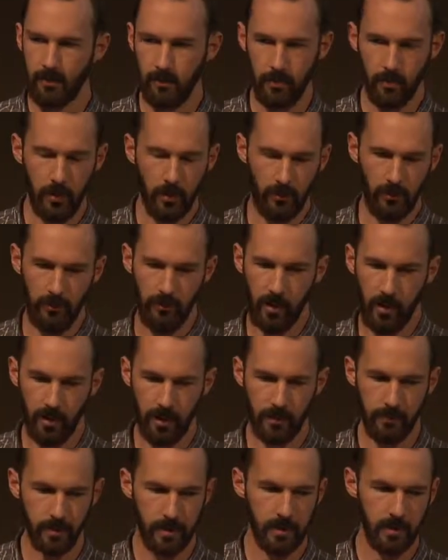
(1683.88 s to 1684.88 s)
even boot from
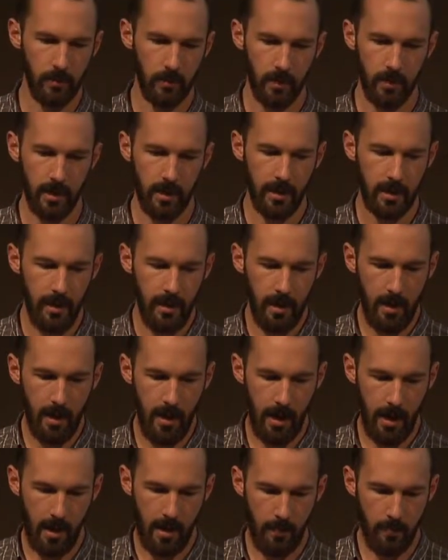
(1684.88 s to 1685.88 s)
volume story
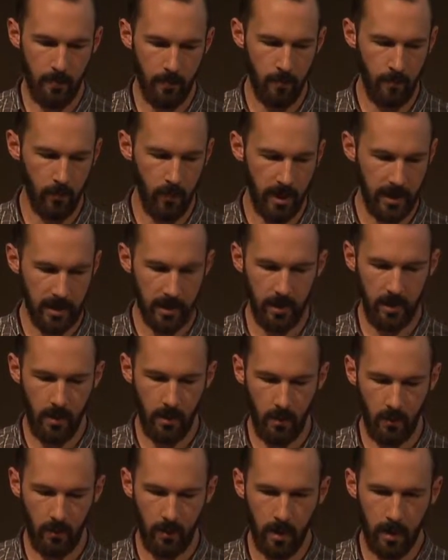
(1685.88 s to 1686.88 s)
um, ready to
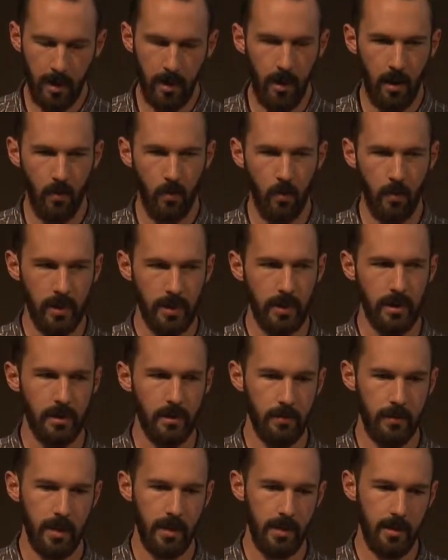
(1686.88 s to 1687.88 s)
go, uh, we need
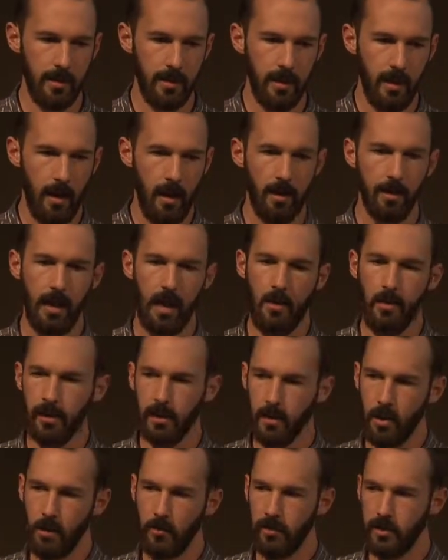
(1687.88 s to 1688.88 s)
to be
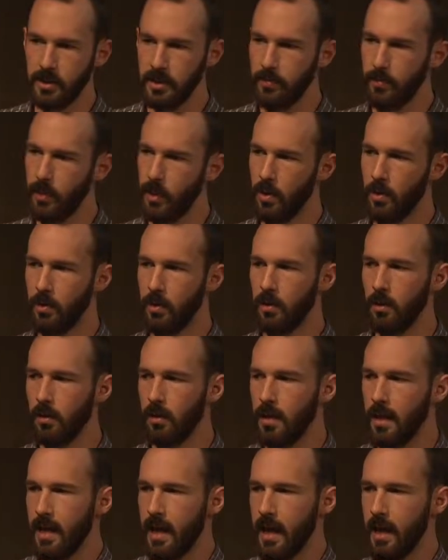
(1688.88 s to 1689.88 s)
allowing Nova to
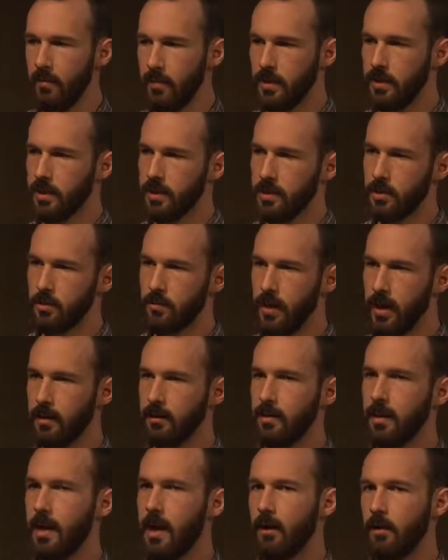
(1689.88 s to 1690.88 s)
pull images
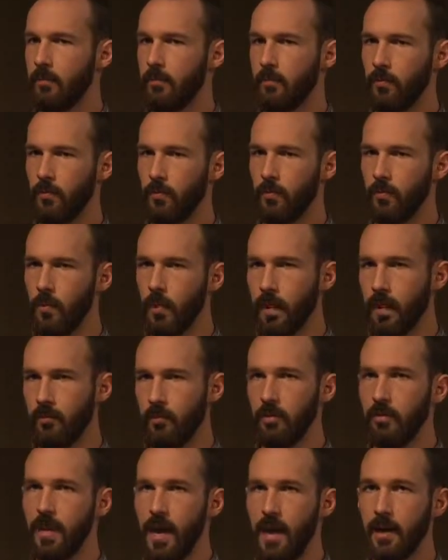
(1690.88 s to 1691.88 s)
directly out of
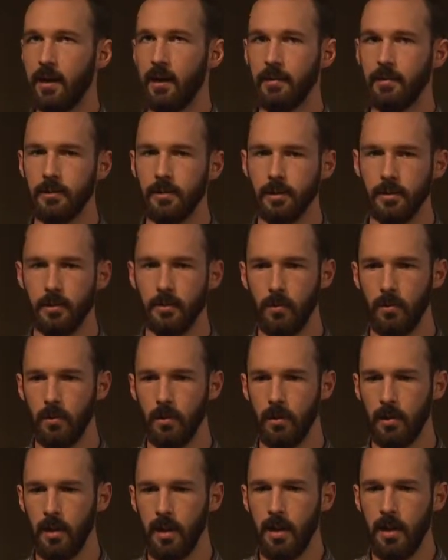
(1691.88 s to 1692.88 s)
whatever backend
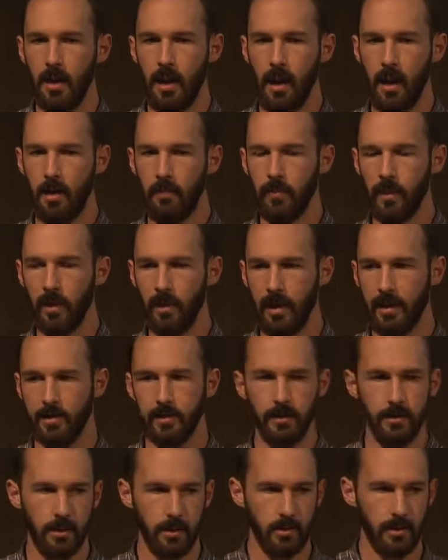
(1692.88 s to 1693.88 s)
store um, Glance
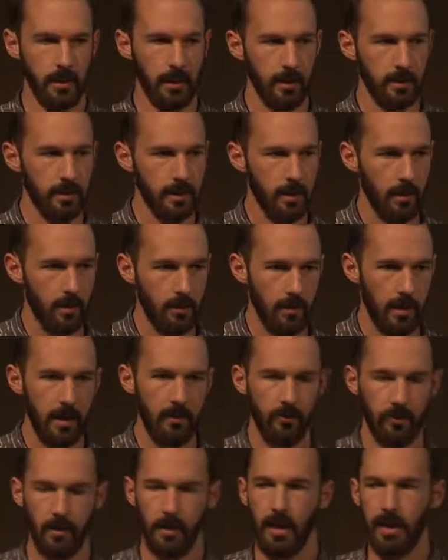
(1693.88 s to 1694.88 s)
is using. So
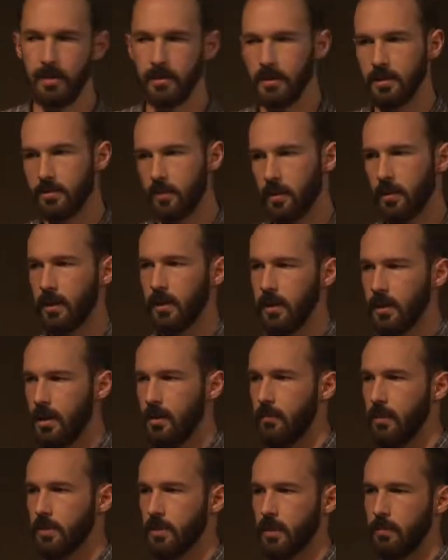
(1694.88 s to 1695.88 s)
if Glance is putting an
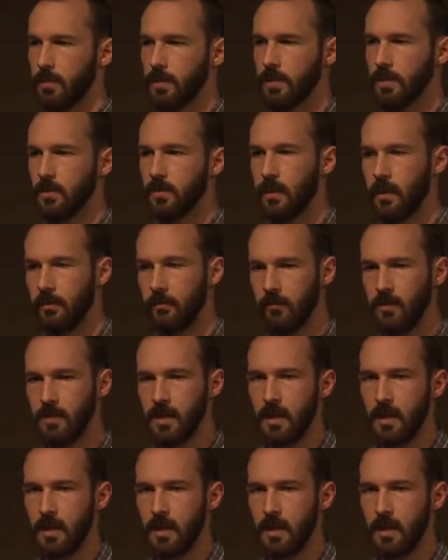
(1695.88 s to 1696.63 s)
image up in Swift,